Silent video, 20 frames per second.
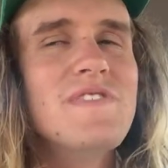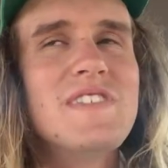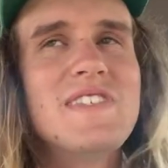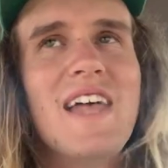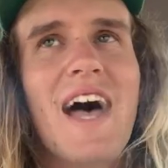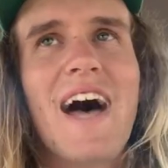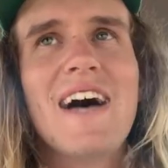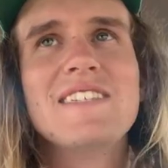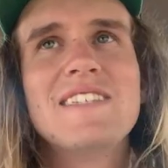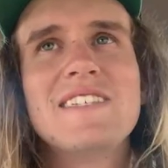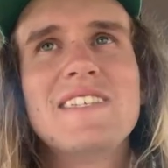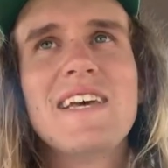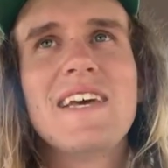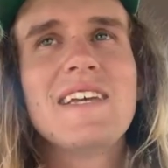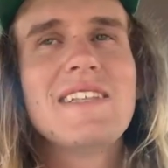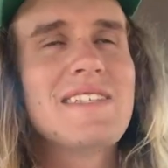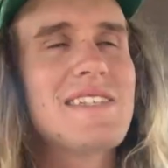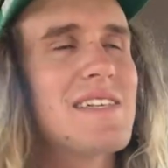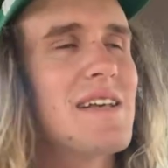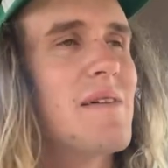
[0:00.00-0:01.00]
had
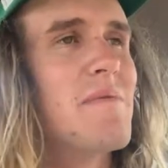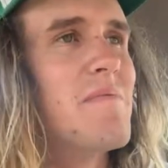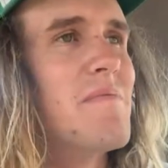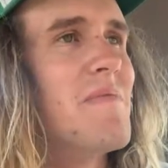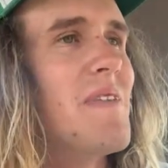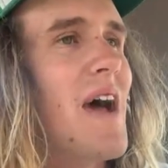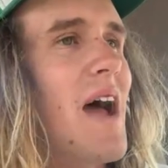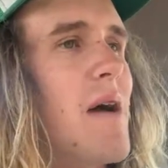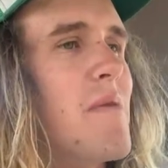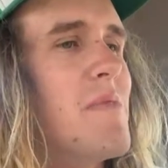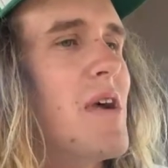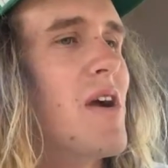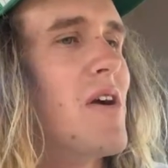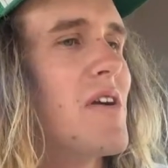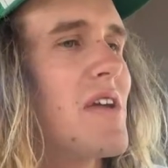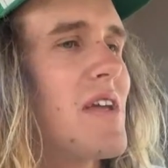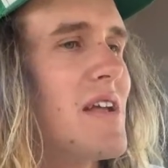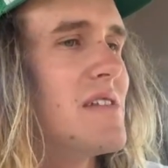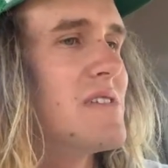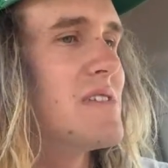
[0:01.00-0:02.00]
seen some
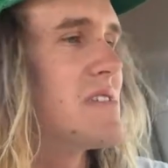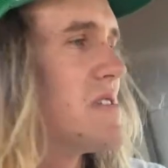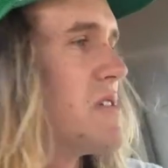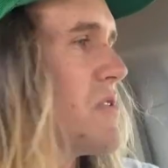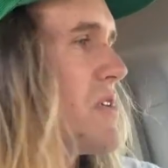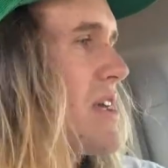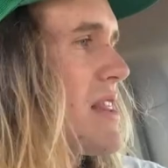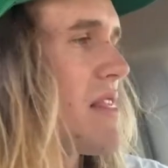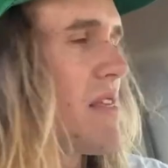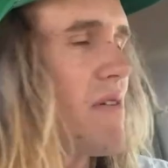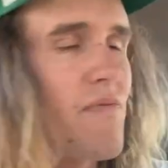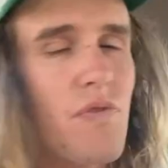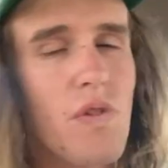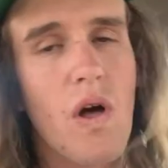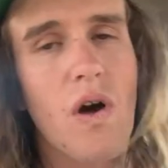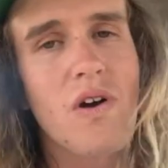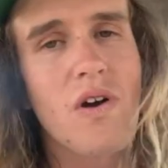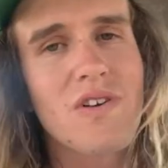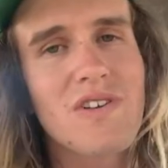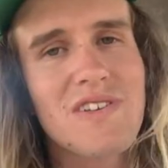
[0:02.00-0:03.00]
Americans doing the
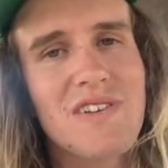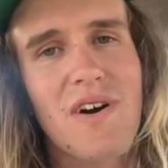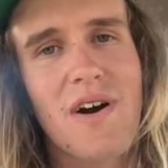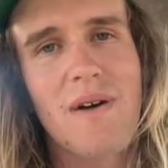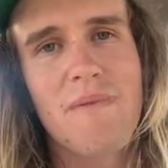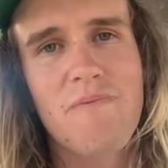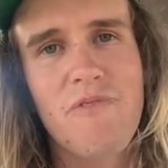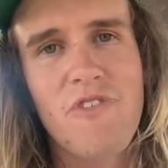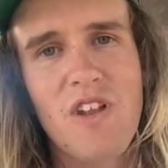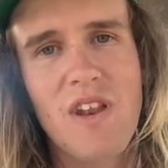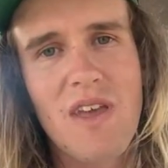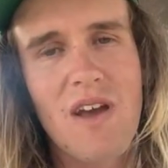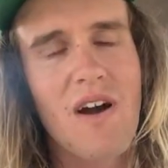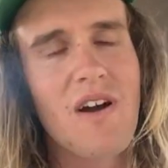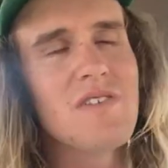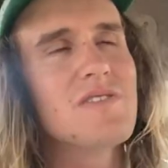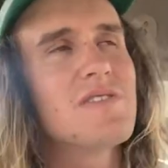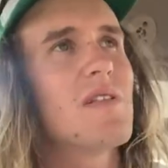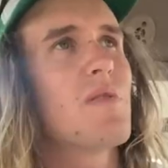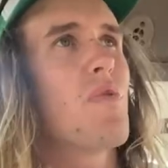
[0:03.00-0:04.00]
vlog type
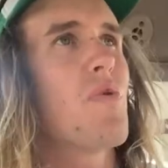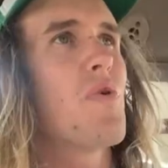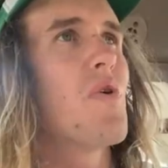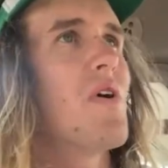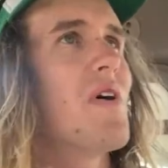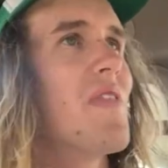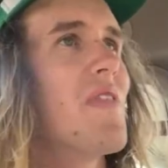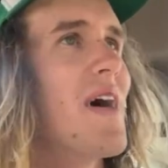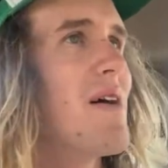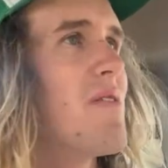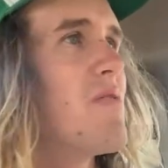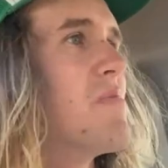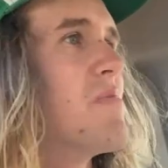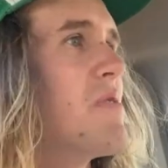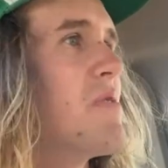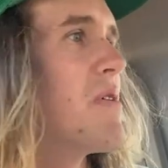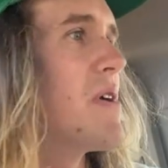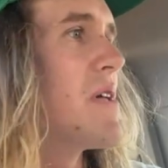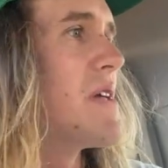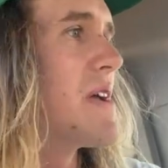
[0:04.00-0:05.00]
videos and thought that would
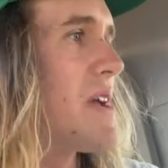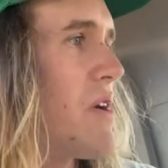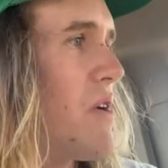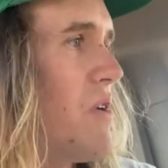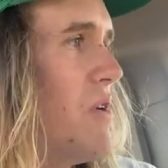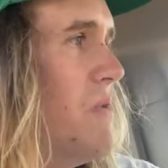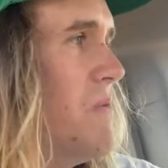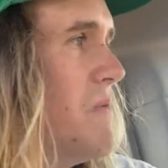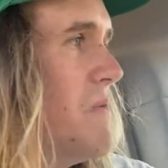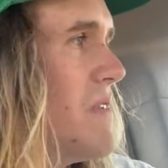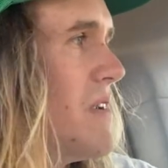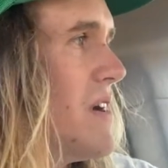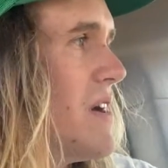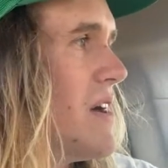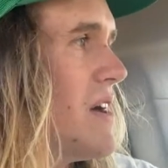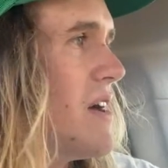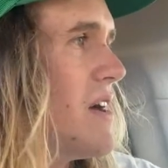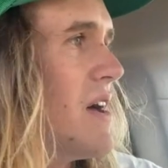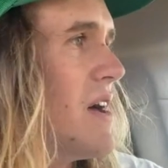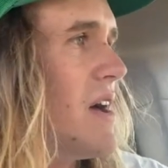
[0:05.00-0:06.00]
be really cool
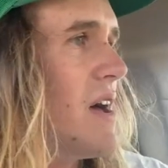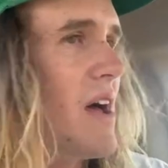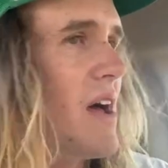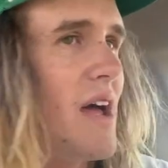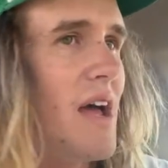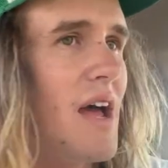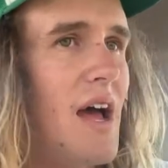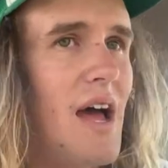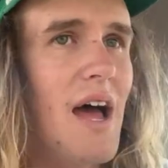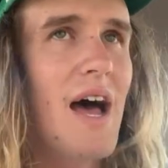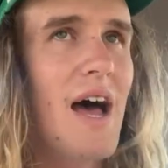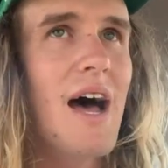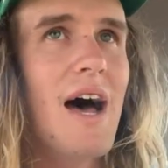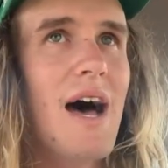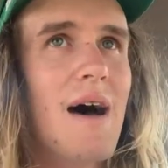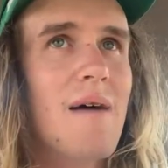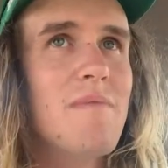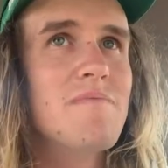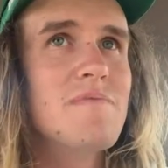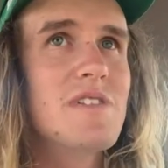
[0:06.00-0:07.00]

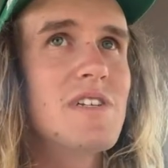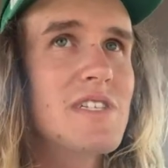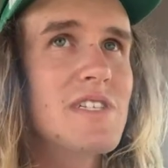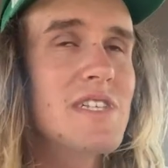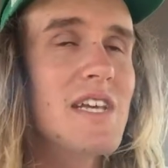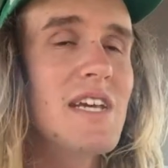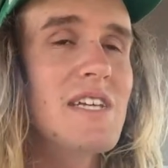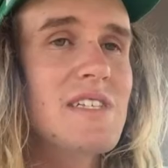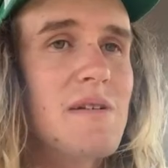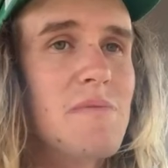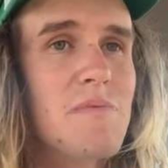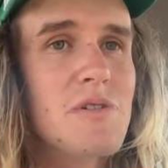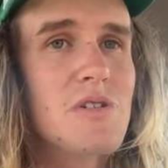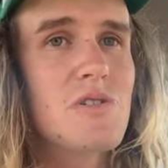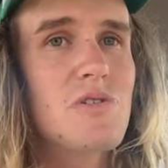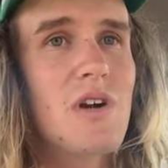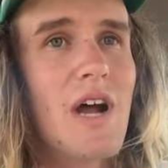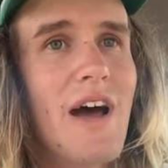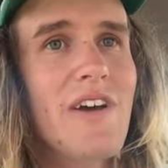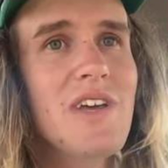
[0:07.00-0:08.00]
to see some
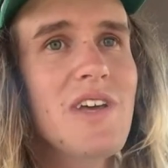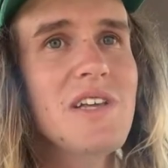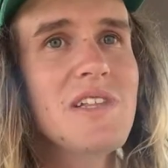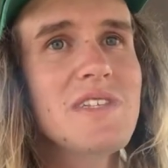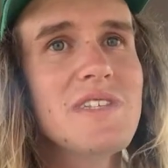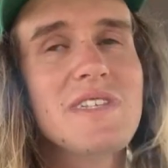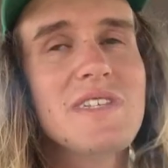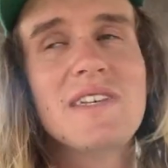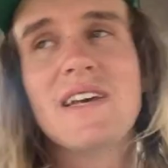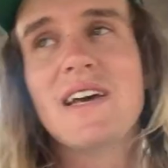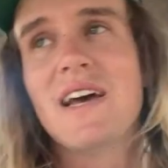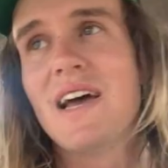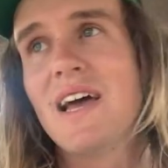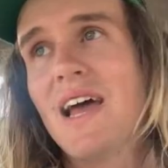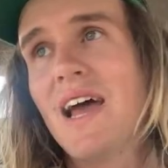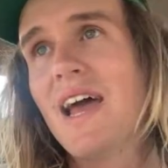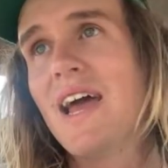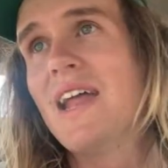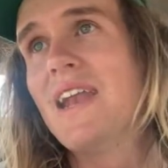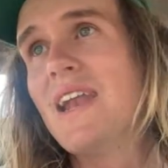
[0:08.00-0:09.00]
Australians.
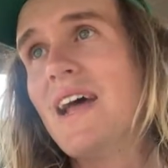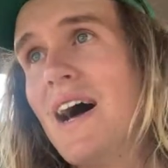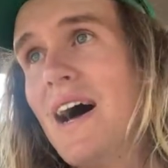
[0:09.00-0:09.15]
And